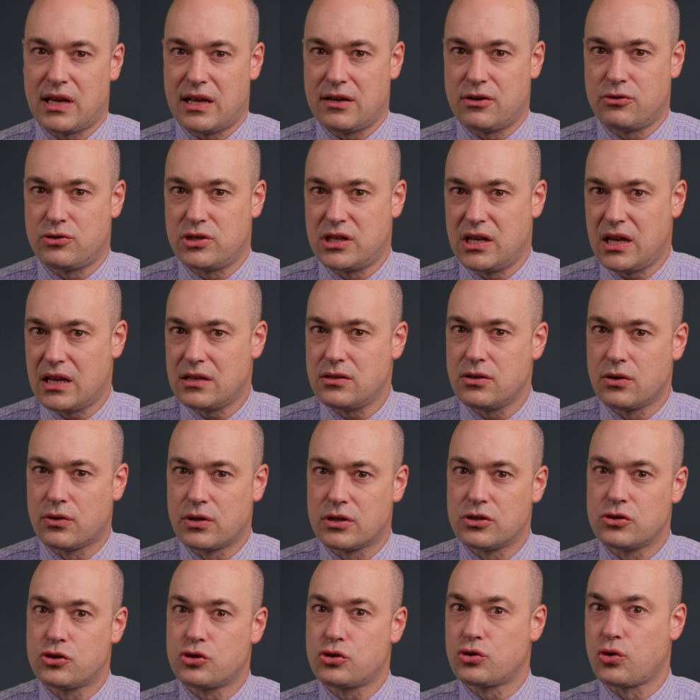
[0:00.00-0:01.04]
energy and you
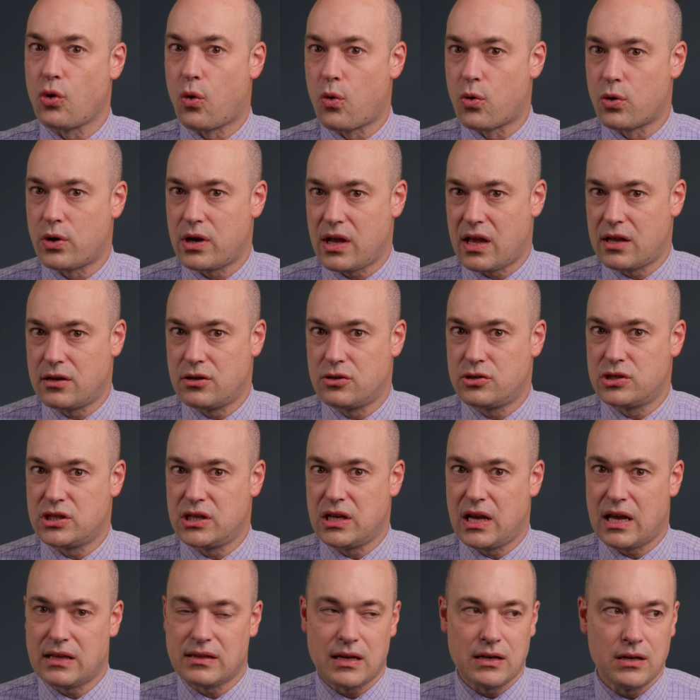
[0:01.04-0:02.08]
can store
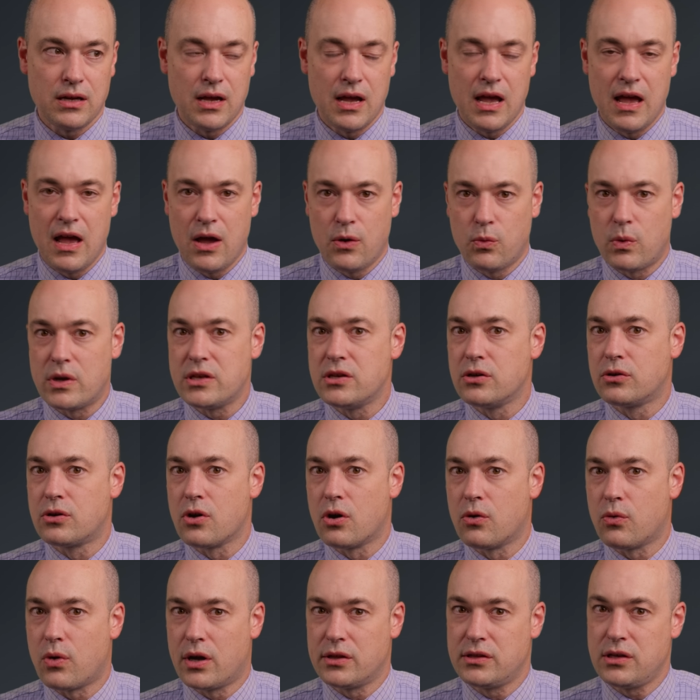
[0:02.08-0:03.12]
energy. And then when you
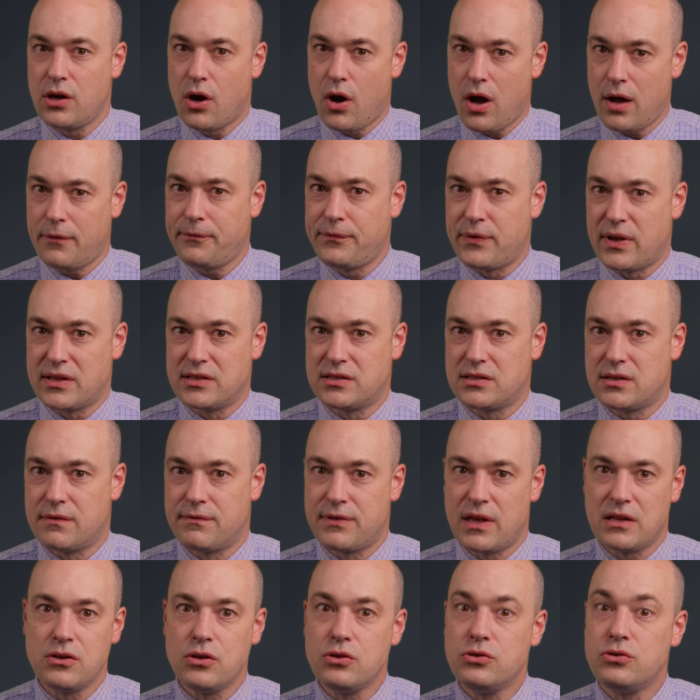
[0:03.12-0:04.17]
go on the
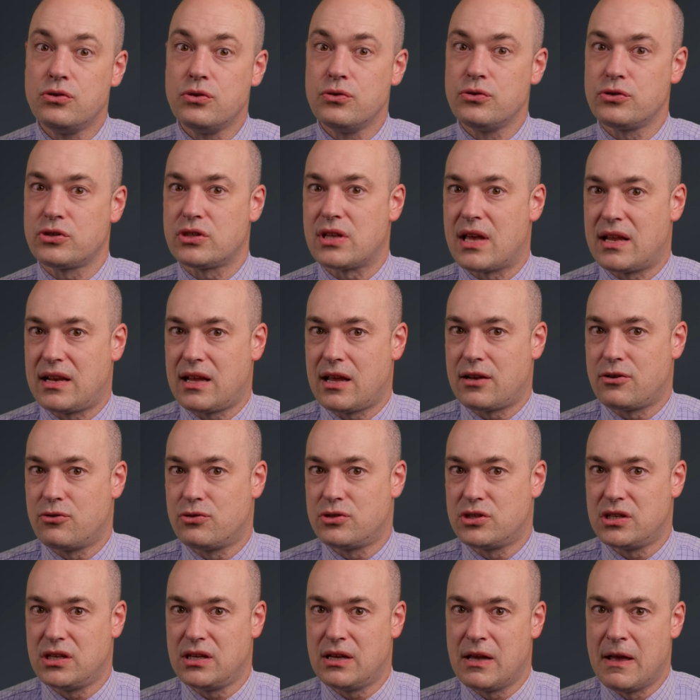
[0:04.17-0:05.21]
offensive, then you use that
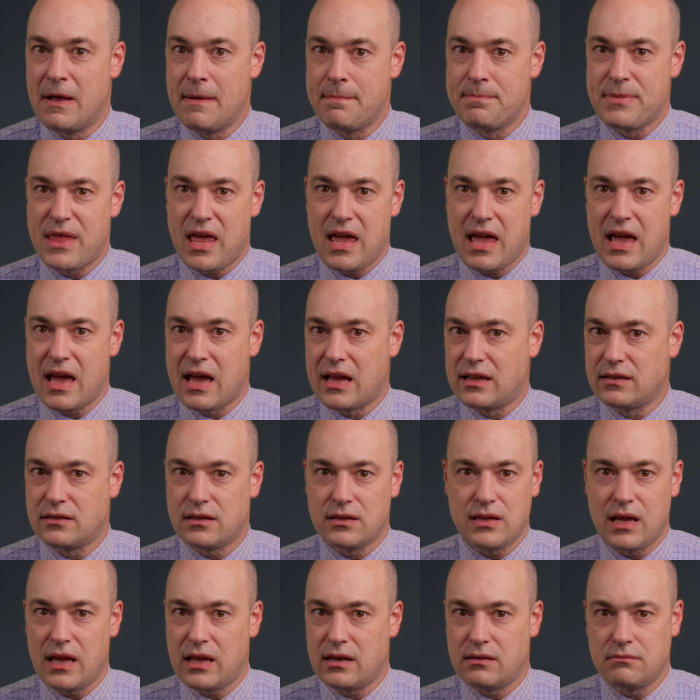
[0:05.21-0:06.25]
energy. And
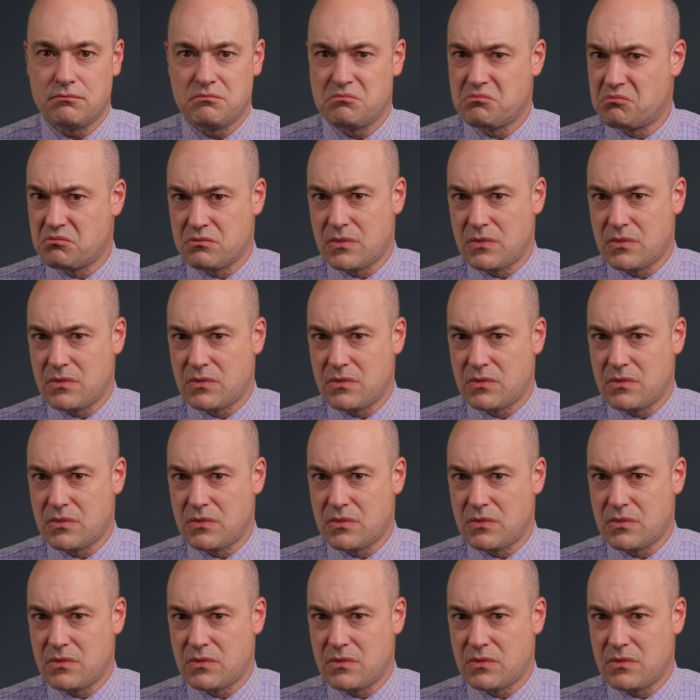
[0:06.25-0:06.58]
then